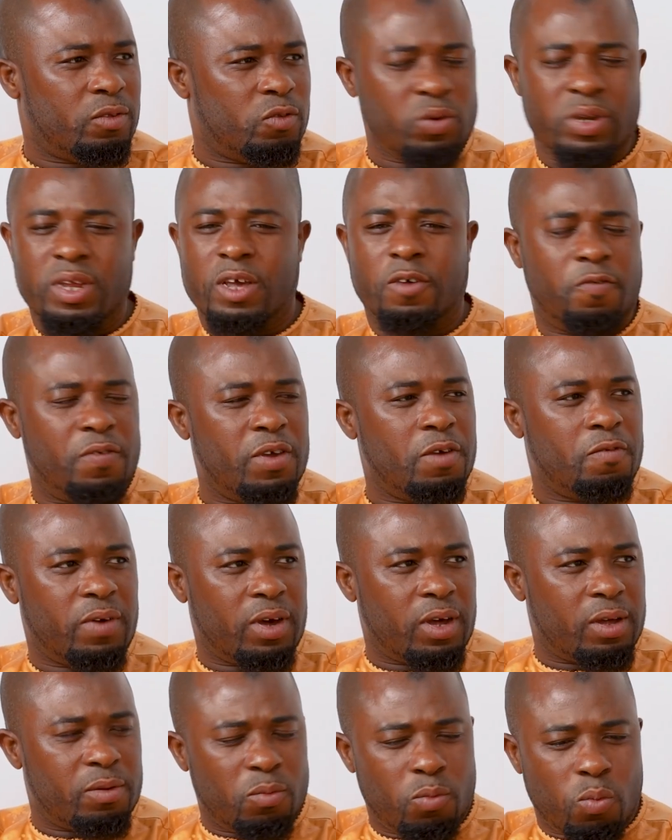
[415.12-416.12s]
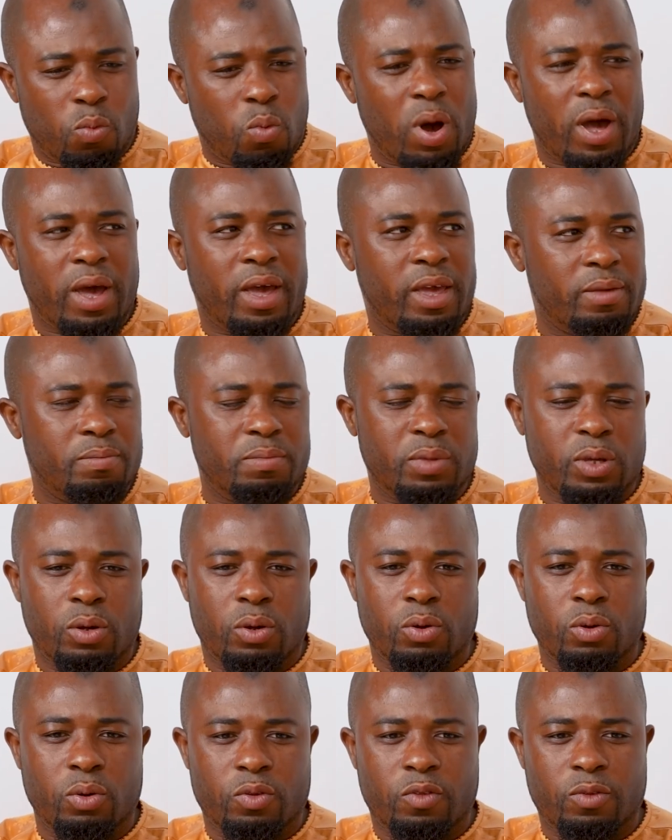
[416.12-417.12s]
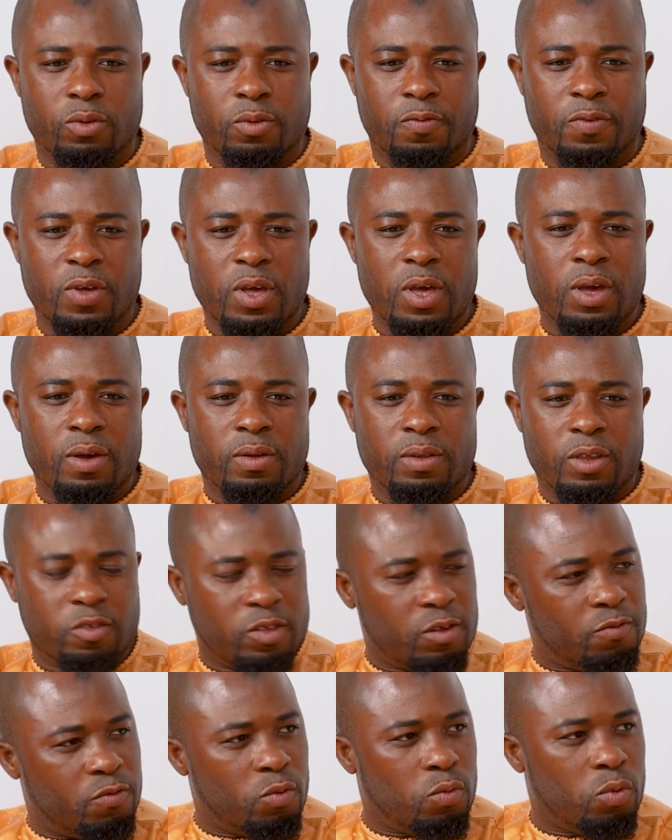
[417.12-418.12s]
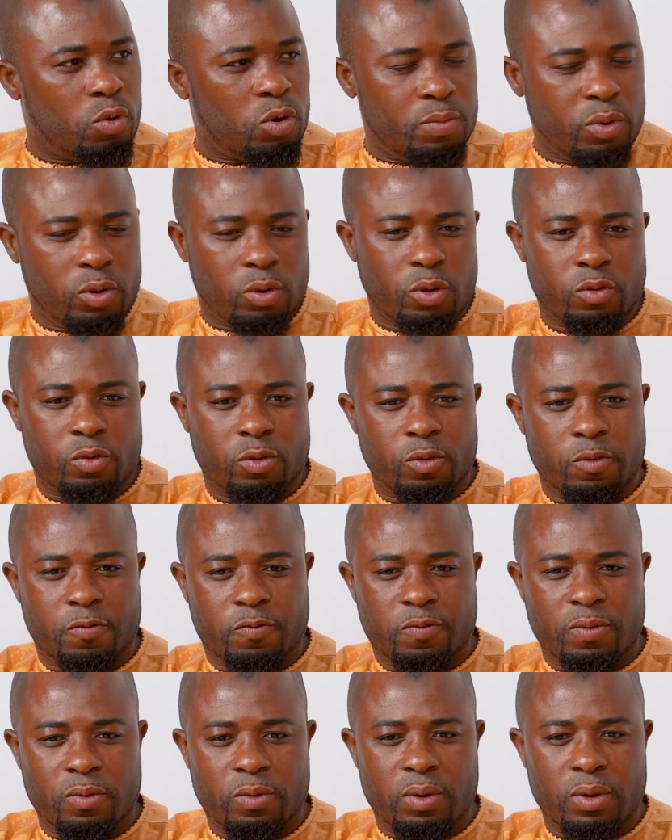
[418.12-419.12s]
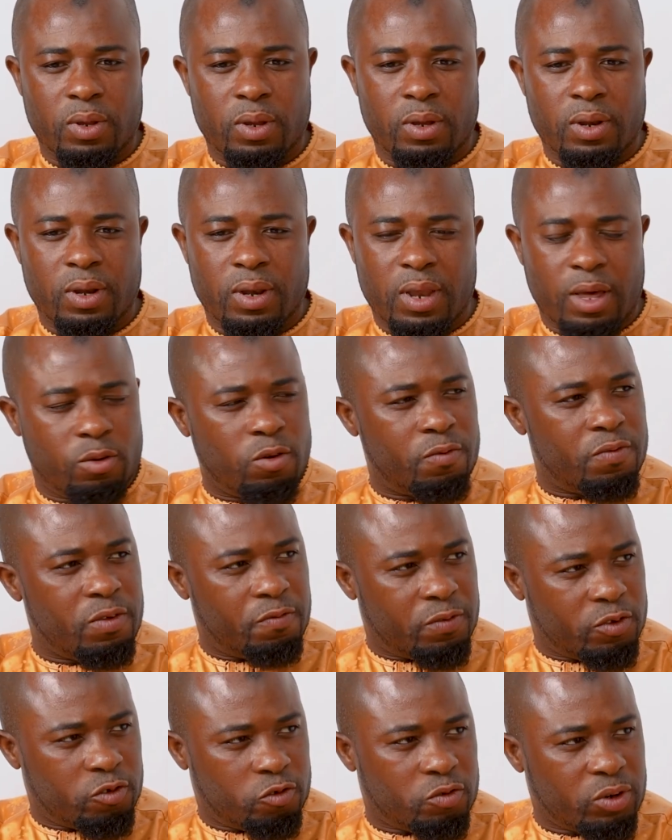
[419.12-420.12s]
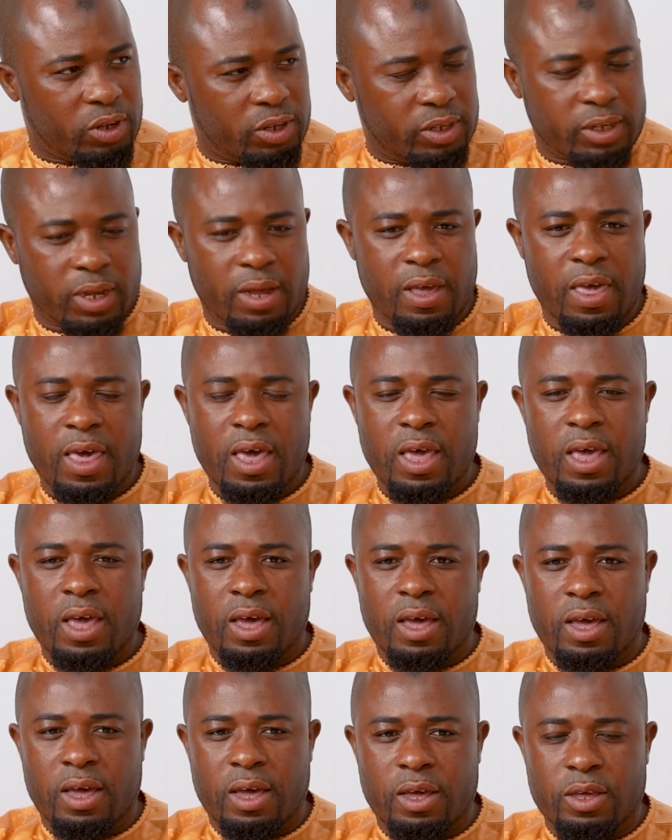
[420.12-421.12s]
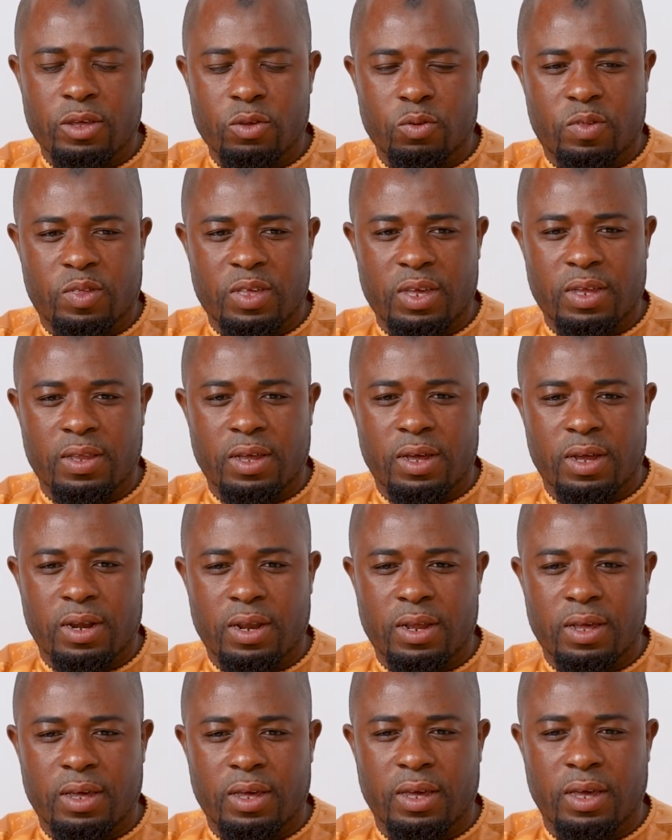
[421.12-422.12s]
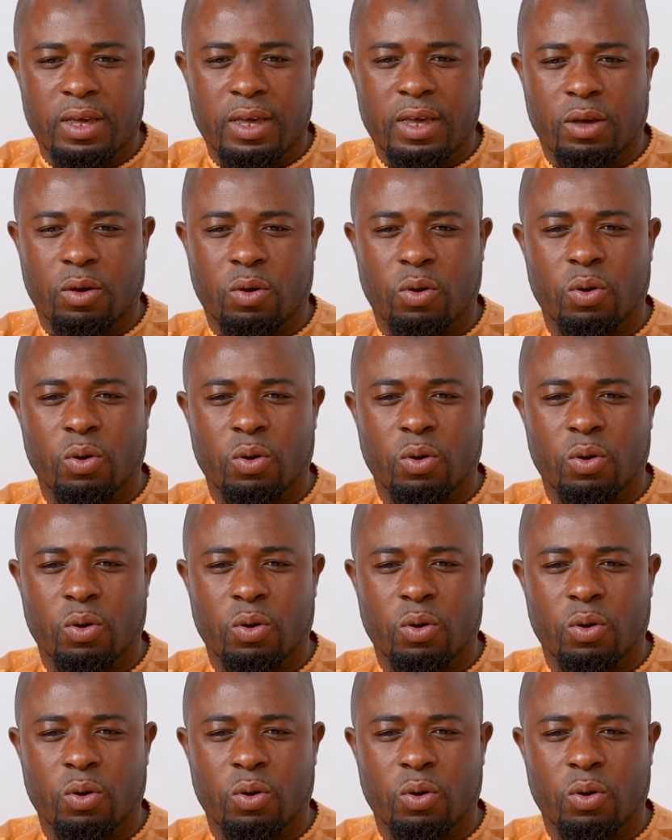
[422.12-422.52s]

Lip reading: to their favor. Why? Because of the civil war, because of lack of infrastructure. You see that it